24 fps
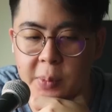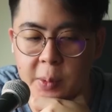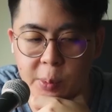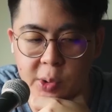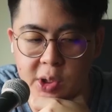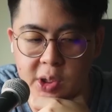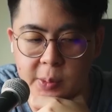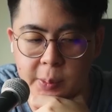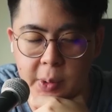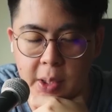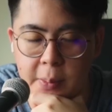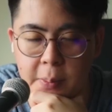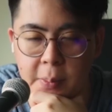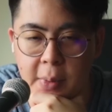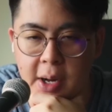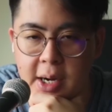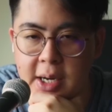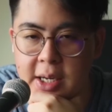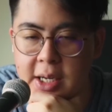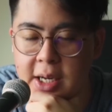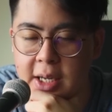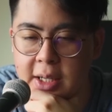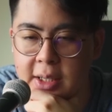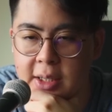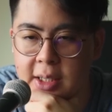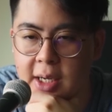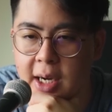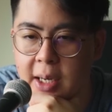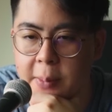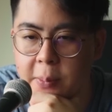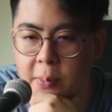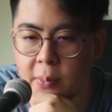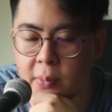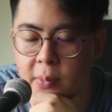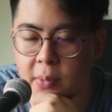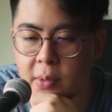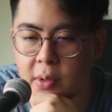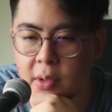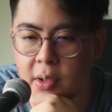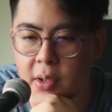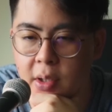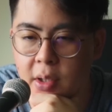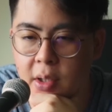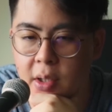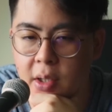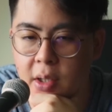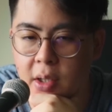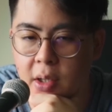people spend money and time
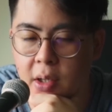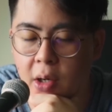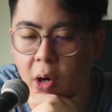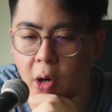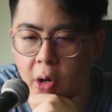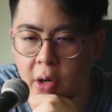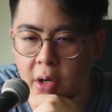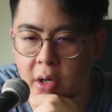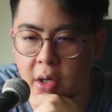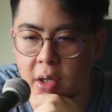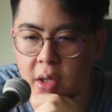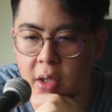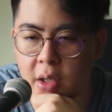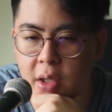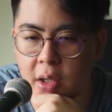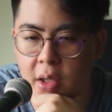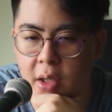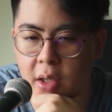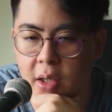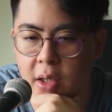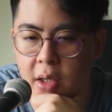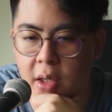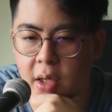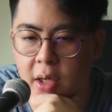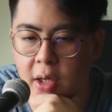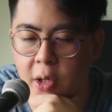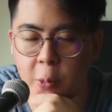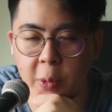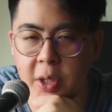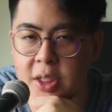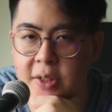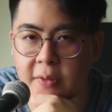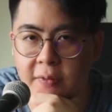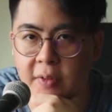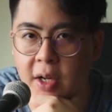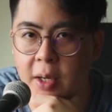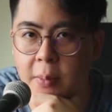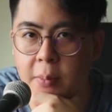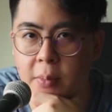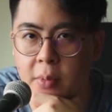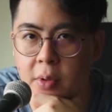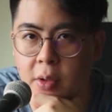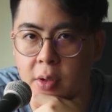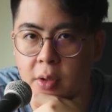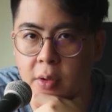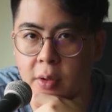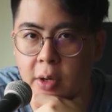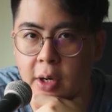on are a waste of time,
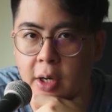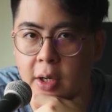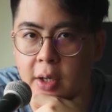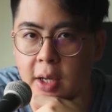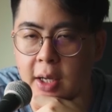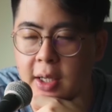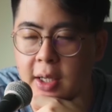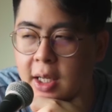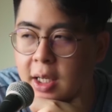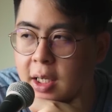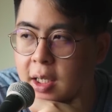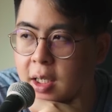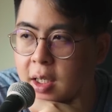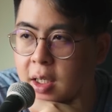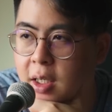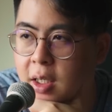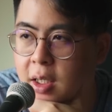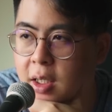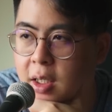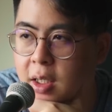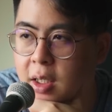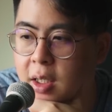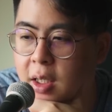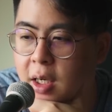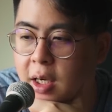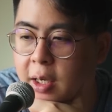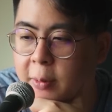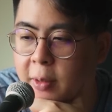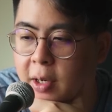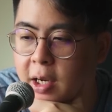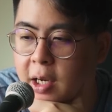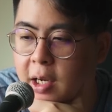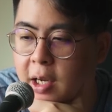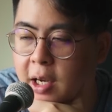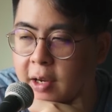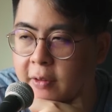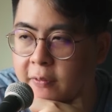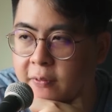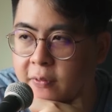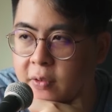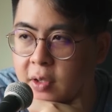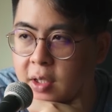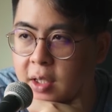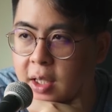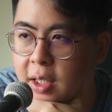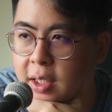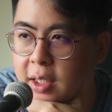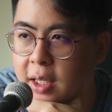right? and then I
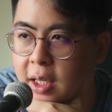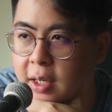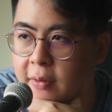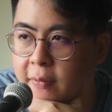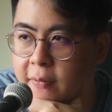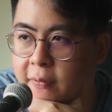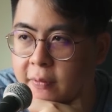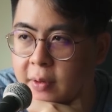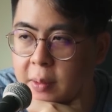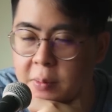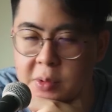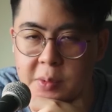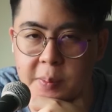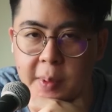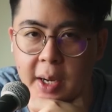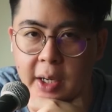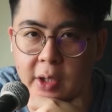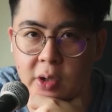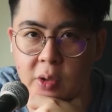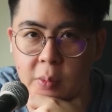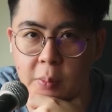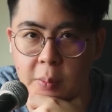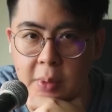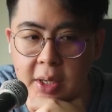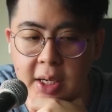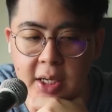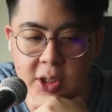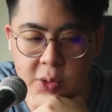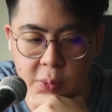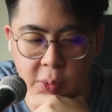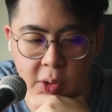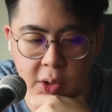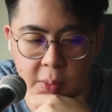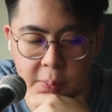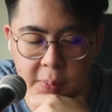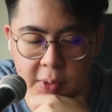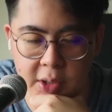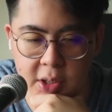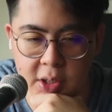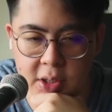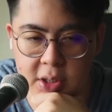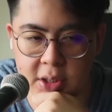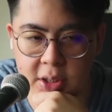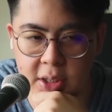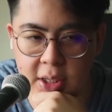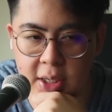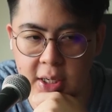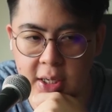feel that flips back to me as well,
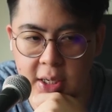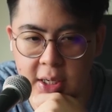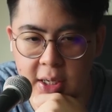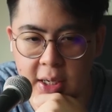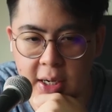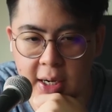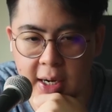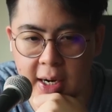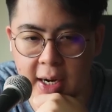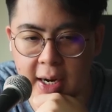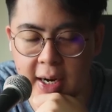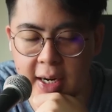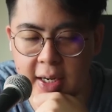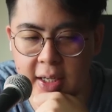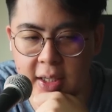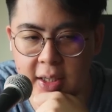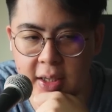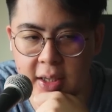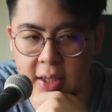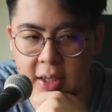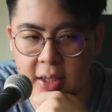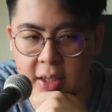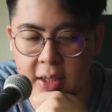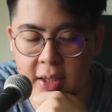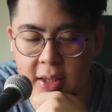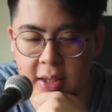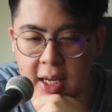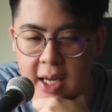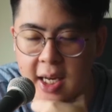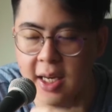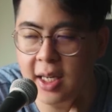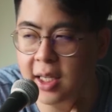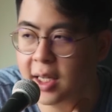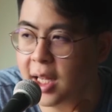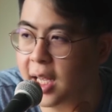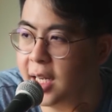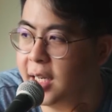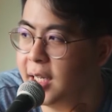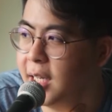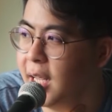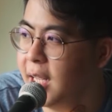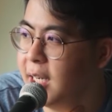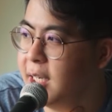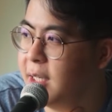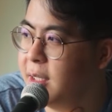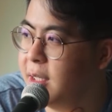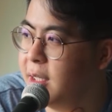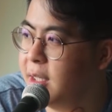because then
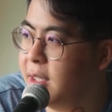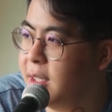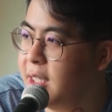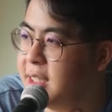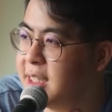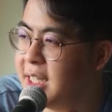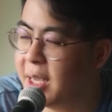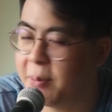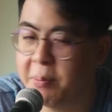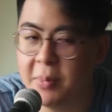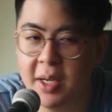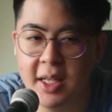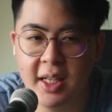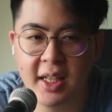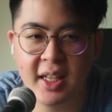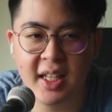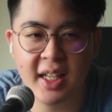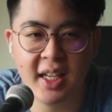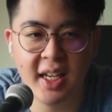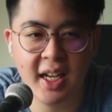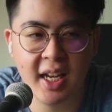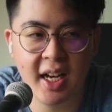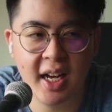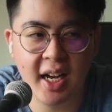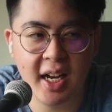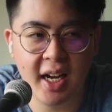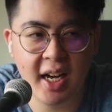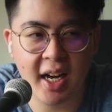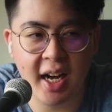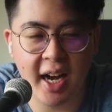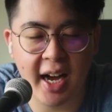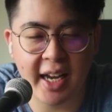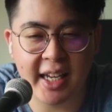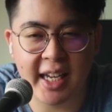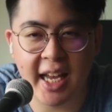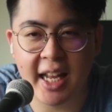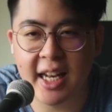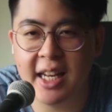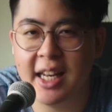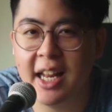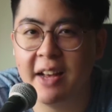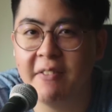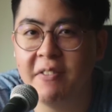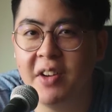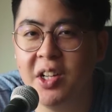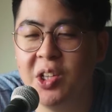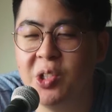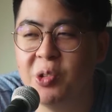does that mean I can
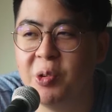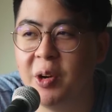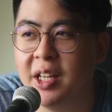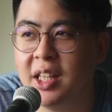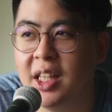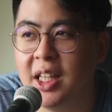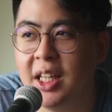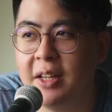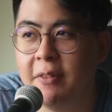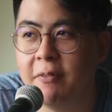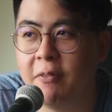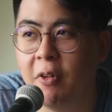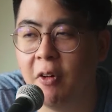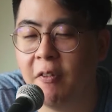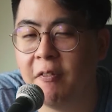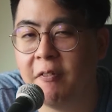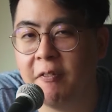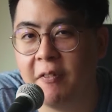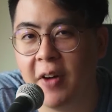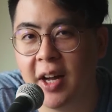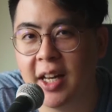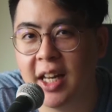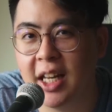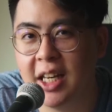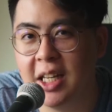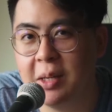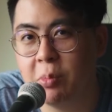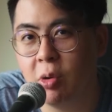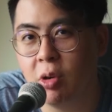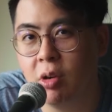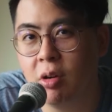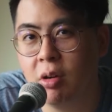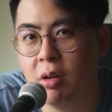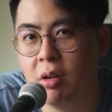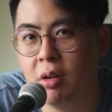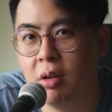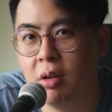never do anything for fun anymore?